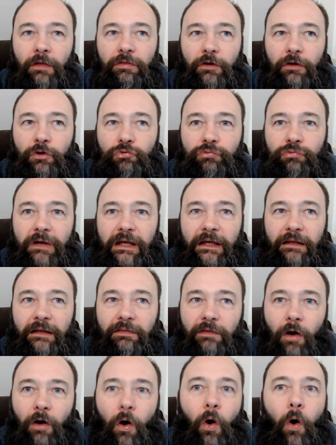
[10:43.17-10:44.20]
The green,
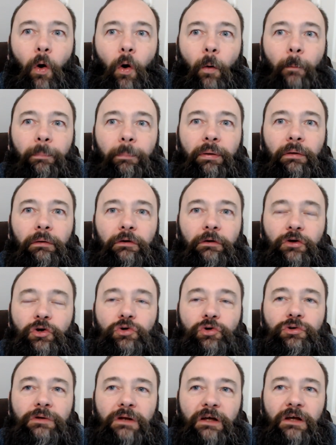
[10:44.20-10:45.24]
the hop
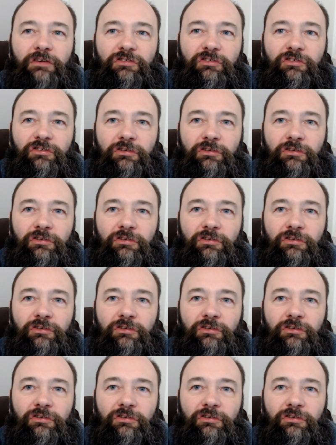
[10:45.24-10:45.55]
goodness.